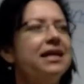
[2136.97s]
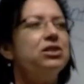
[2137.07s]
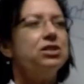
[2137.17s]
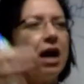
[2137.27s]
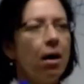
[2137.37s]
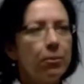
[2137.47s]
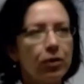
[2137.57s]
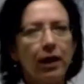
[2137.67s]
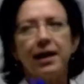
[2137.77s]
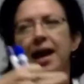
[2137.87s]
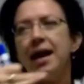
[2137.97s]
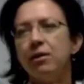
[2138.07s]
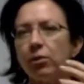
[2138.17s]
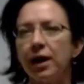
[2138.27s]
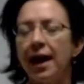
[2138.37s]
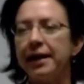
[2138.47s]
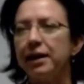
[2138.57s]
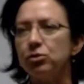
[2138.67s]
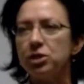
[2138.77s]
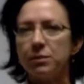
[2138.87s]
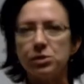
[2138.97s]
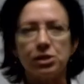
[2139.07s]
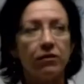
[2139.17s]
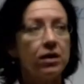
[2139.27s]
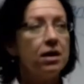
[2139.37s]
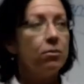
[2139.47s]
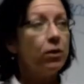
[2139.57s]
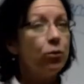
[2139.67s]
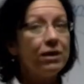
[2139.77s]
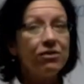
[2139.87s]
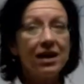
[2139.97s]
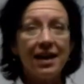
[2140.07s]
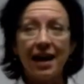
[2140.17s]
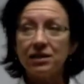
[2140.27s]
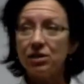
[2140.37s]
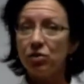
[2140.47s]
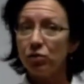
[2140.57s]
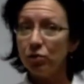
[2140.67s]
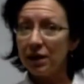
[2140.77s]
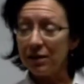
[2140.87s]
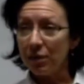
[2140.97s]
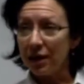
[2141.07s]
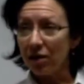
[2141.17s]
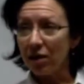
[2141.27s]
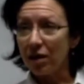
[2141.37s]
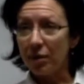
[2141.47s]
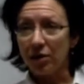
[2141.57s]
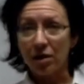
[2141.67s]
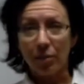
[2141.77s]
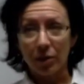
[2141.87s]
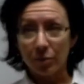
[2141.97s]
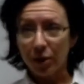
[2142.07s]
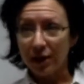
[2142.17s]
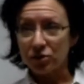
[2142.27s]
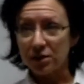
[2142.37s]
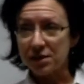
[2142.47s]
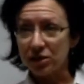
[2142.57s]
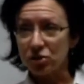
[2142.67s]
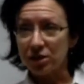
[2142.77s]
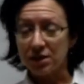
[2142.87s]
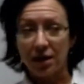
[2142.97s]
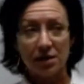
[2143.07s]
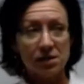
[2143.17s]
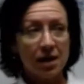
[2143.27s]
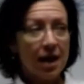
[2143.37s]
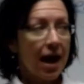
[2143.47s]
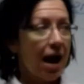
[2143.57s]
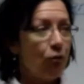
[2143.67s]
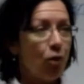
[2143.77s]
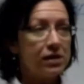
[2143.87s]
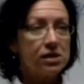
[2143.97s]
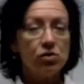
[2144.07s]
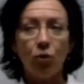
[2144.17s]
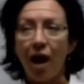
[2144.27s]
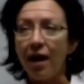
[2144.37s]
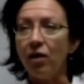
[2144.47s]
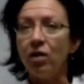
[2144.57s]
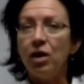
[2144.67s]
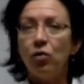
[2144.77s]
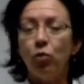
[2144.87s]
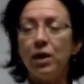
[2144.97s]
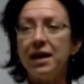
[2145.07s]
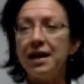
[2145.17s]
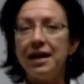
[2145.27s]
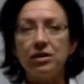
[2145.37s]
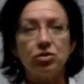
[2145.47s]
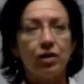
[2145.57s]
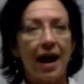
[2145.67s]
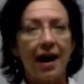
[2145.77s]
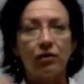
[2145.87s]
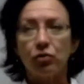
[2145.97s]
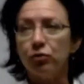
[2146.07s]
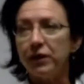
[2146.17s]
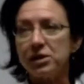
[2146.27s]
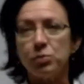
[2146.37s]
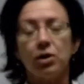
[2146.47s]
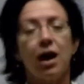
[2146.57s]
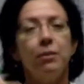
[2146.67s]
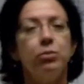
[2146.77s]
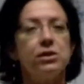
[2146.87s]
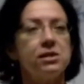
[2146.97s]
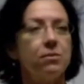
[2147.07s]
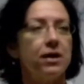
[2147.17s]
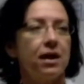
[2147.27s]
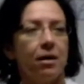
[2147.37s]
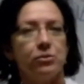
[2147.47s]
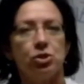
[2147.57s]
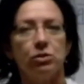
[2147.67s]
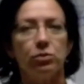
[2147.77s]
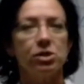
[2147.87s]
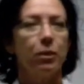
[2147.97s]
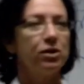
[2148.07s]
in-depth, like, hey, we're hanging out type stuff. But we've connected through email about a couple of projects that she does. And once in a while, we interact through Facebook. I put something up, she